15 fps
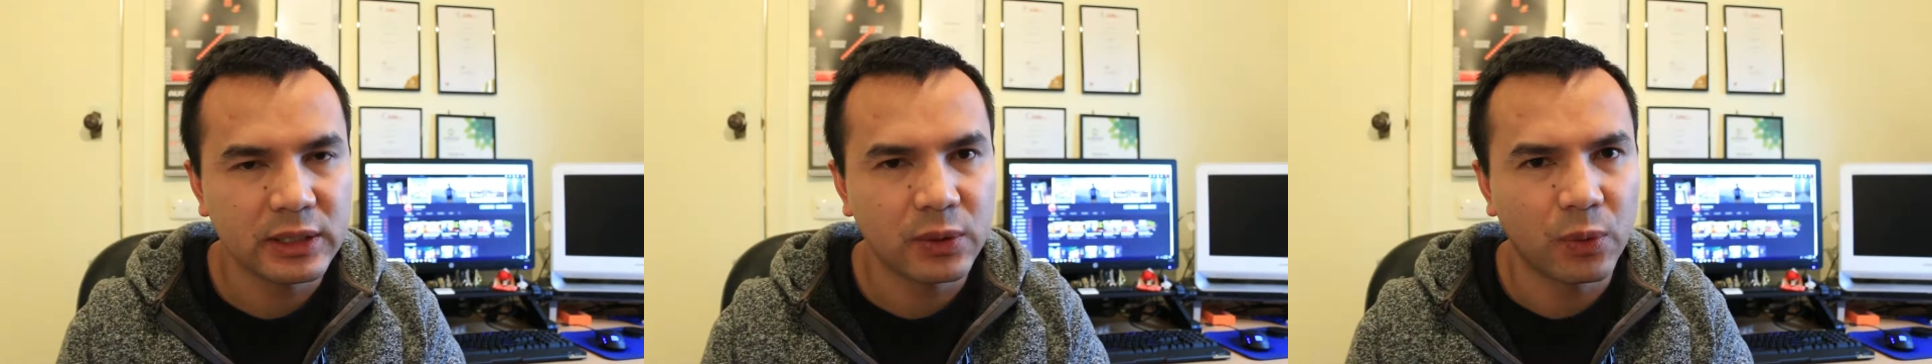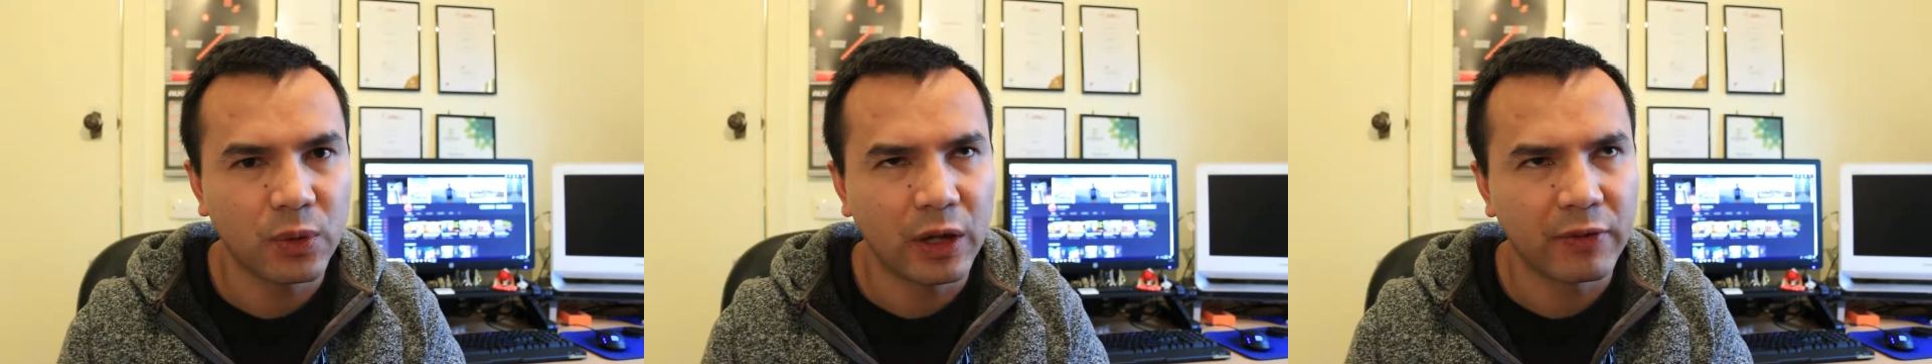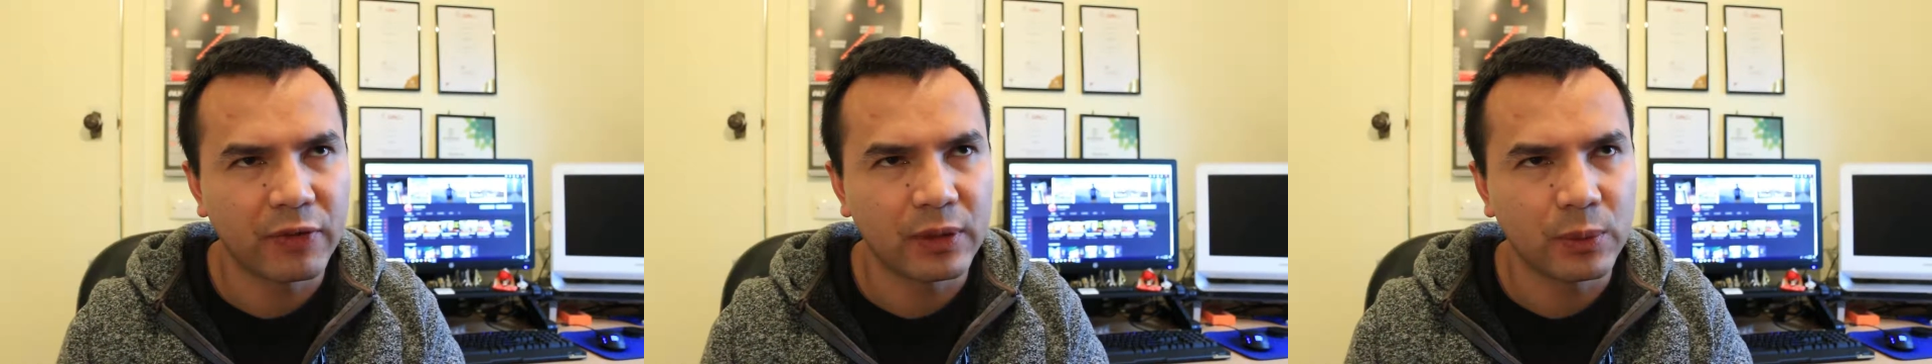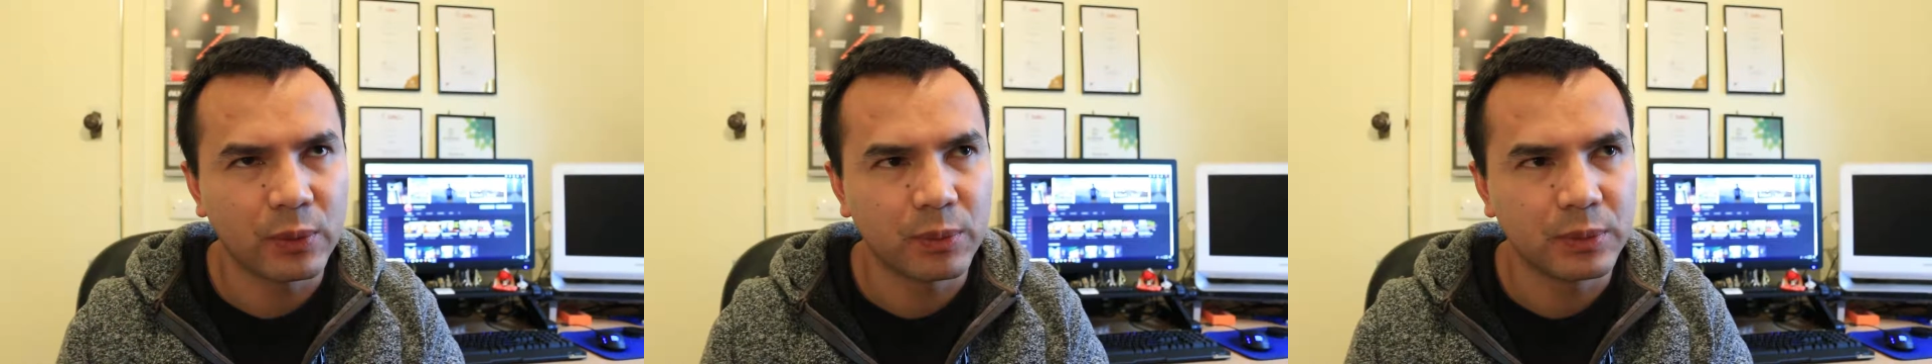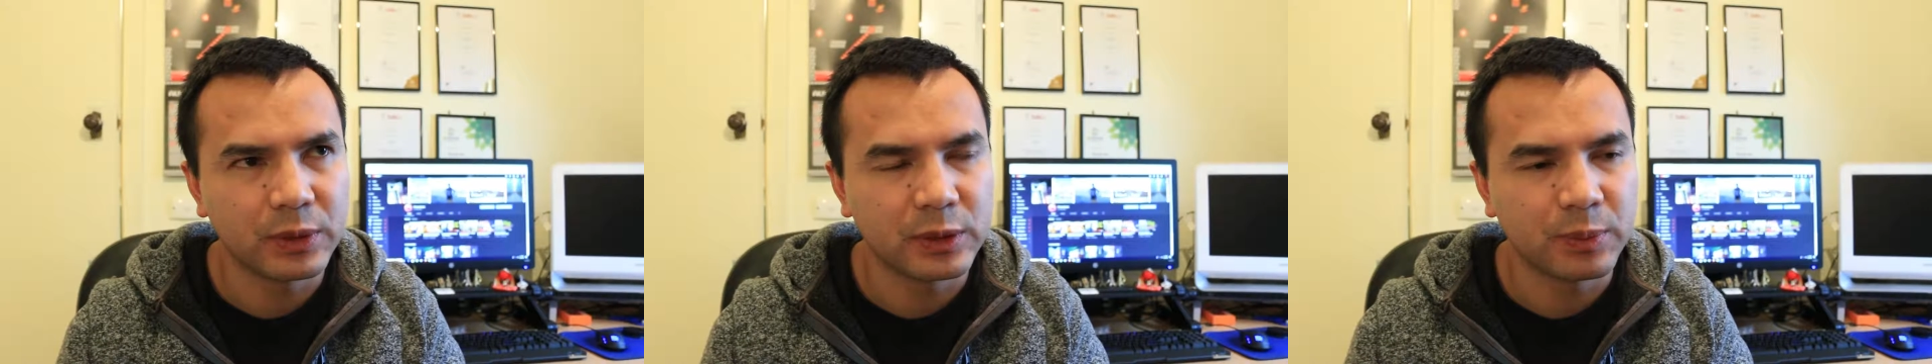to, I think,
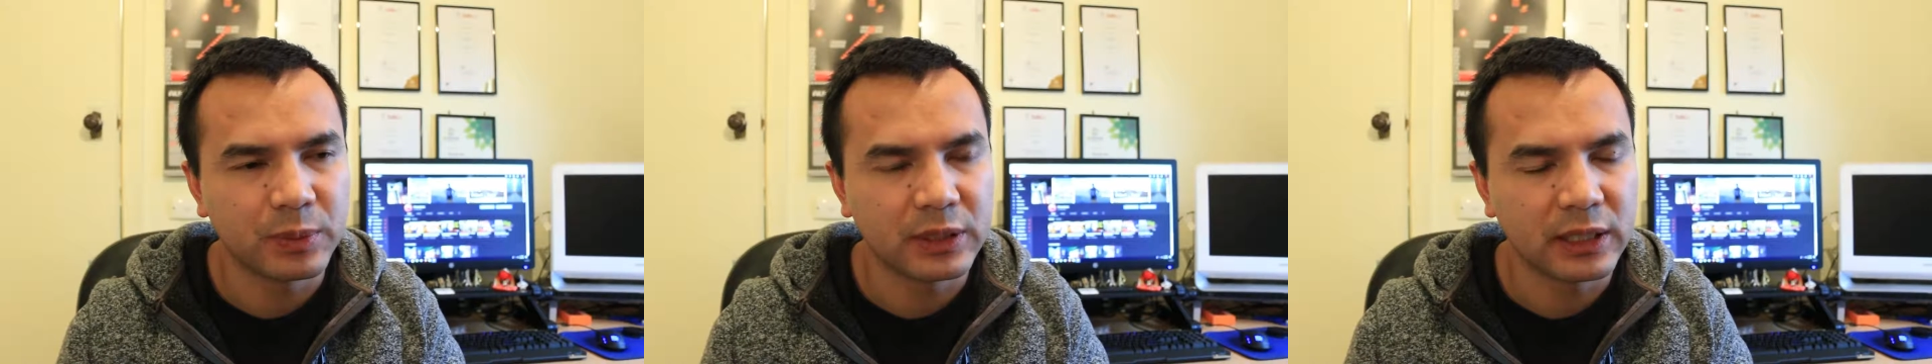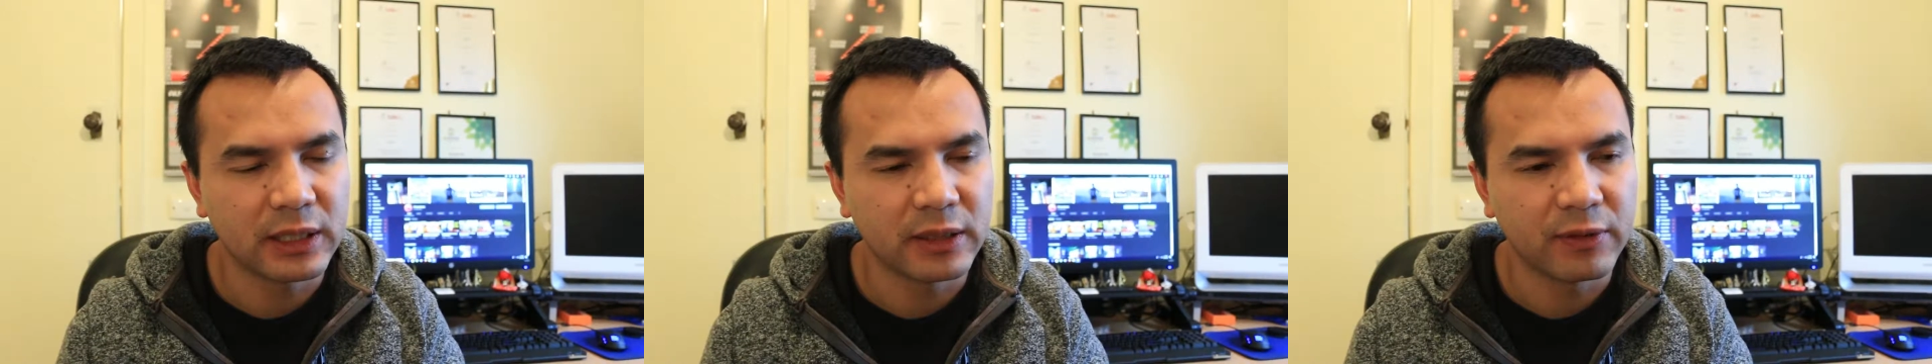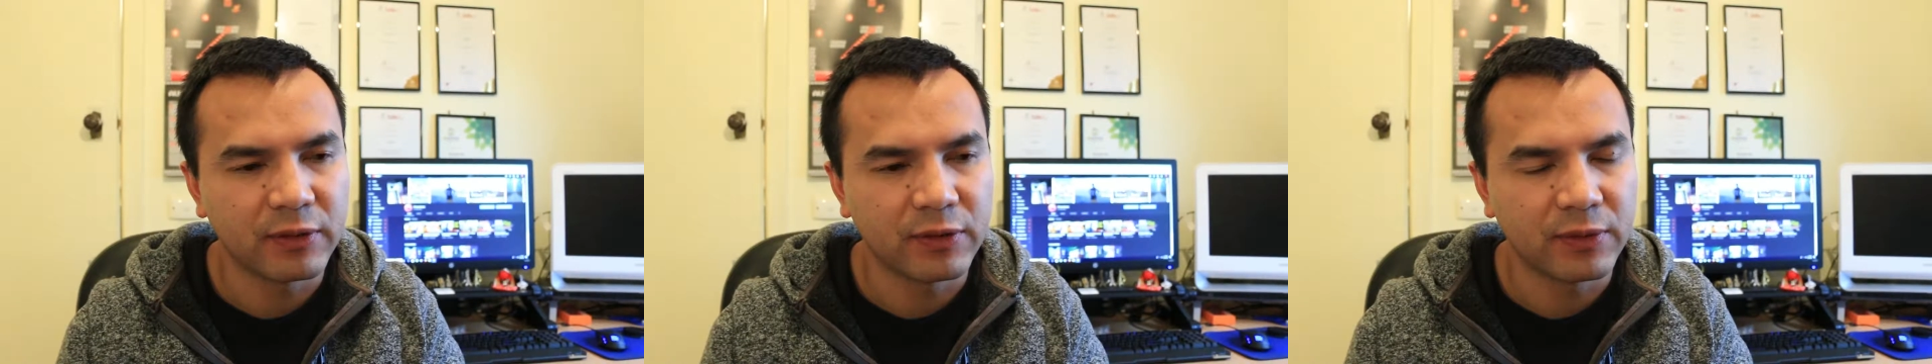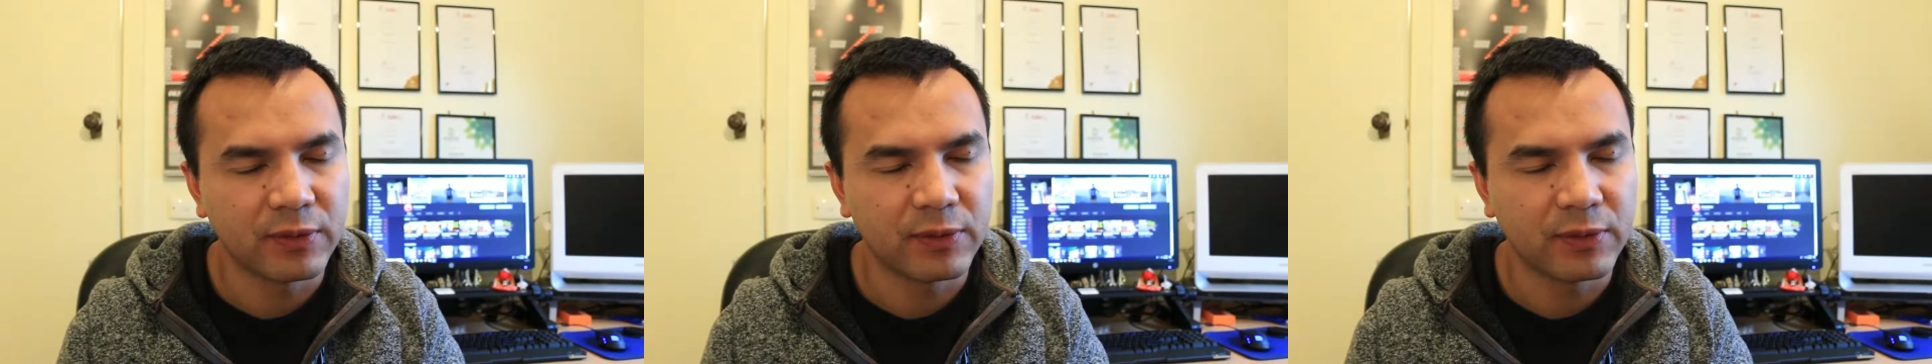this particular